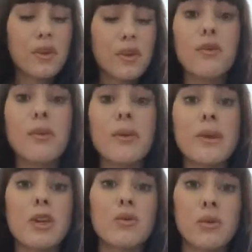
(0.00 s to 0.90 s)
For women
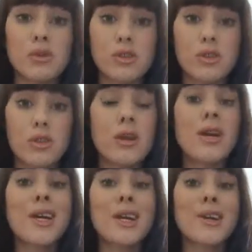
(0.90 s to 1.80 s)
who want to
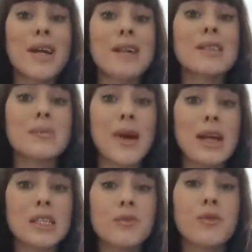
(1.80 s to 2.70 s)
create
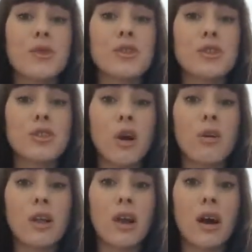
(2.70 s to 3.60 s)
space for a
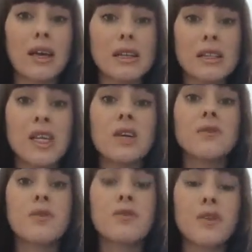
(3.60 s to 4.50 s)
soul-aligned,
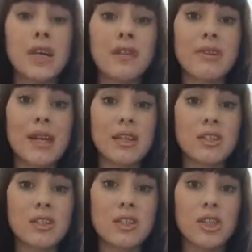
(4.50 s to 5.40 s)
fulfilling
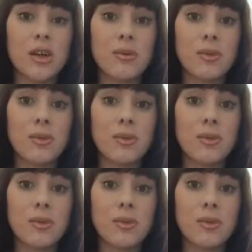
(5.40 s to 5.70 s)
relationship.